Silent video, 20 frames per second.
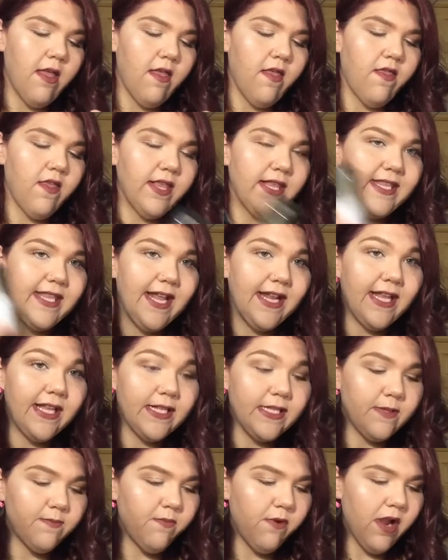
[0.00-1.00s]
the
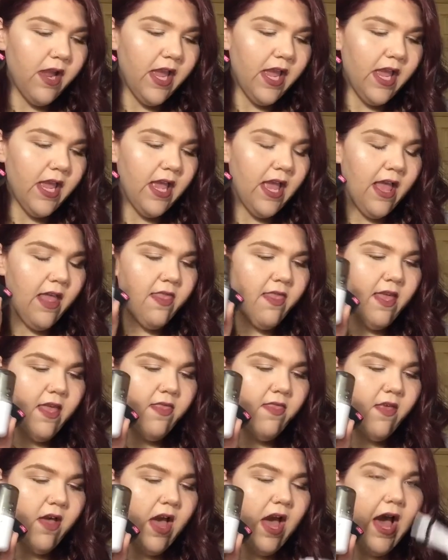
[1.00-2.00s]
setting spray, and
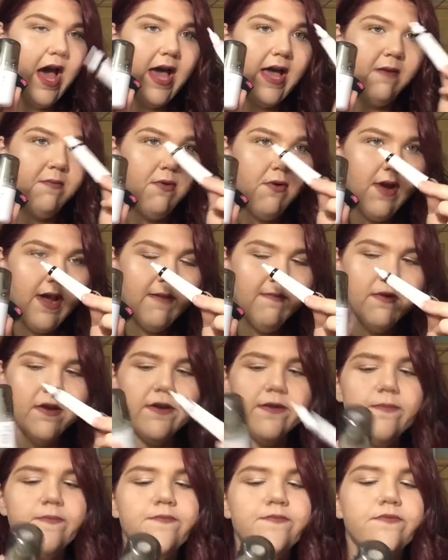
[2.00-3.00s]
then the eye
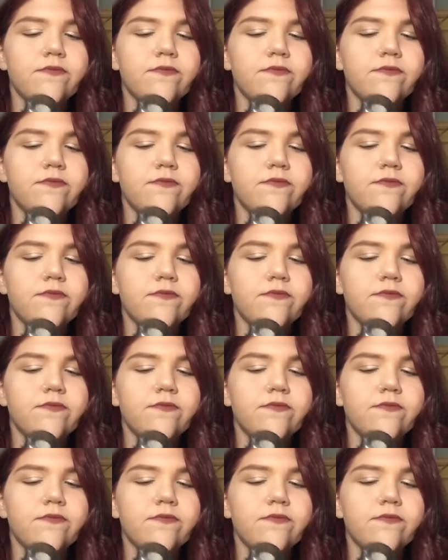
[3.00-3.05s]
primer.